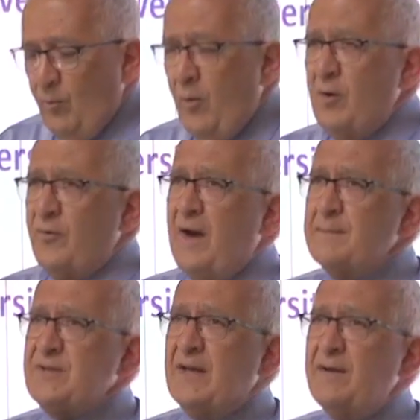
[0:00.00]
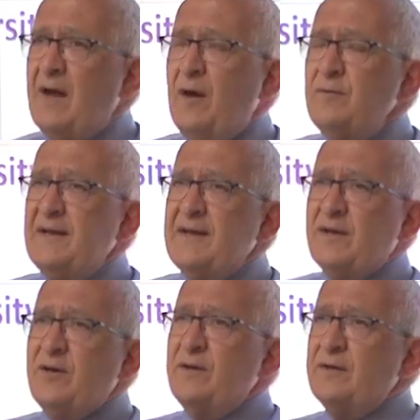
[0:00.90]
War crimes can only
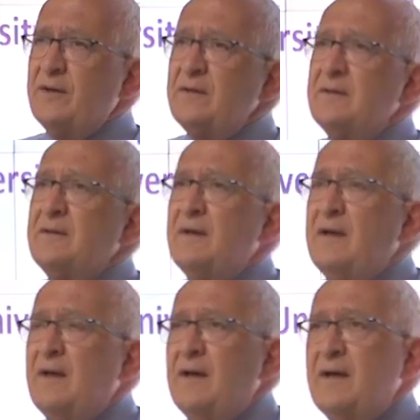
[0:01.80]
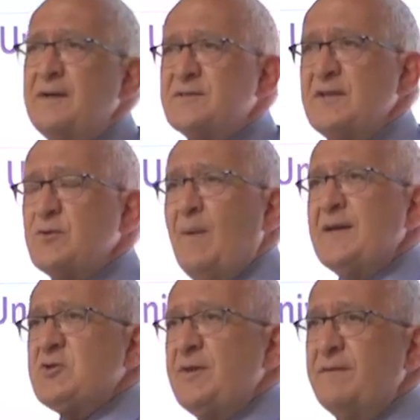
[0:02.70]
occur in a
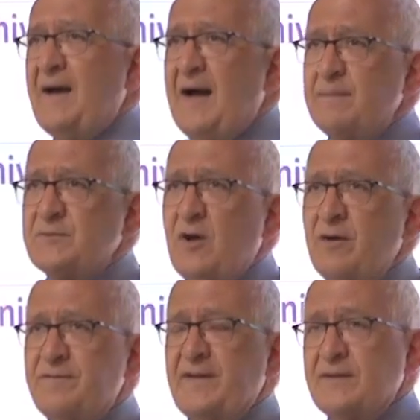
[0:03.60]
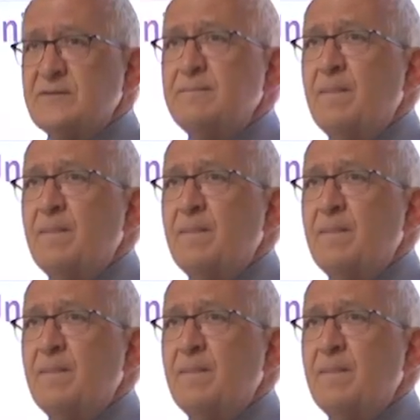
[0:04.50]
situation of armed conflict.